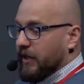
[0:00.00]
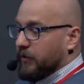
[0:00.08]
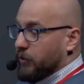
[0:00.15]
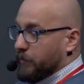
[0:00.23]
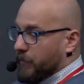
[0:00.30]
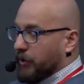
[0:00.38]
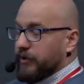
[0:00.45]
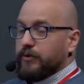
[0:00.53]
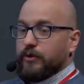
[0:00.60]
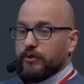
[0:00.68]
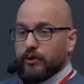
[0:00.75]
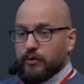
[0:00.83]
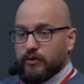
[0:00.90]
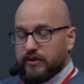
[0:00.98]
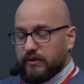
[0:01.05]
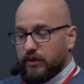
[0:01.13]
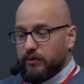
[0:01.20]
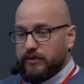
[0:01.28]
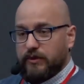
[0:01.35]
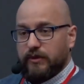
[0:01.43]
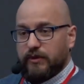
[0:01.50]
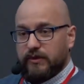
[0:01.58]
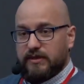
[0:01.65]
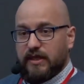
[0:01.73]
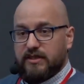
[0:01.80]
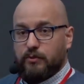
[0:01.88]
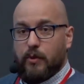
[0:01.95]
to monitor those
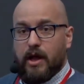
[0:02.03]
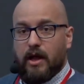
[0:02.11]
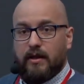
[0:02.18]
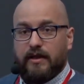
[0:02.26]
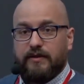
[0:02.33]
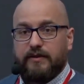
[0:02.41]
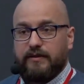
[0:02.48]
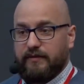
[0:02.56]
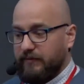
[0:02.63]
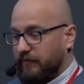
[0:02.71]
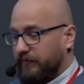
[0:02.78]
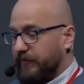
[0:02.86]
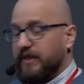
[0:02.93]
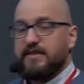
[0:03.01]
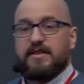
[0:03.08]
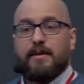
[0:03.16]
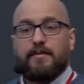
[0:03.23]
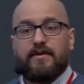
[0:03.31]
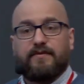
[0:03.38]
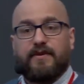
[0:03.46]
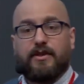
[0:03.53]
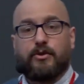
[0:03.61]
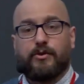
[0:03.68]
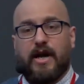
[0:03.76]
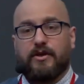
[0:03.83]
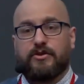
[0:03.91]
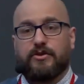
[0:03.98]
guilds as well and fix them if they
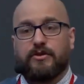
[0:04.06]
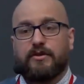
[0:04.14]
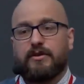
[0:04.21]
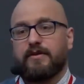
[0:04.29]
crash.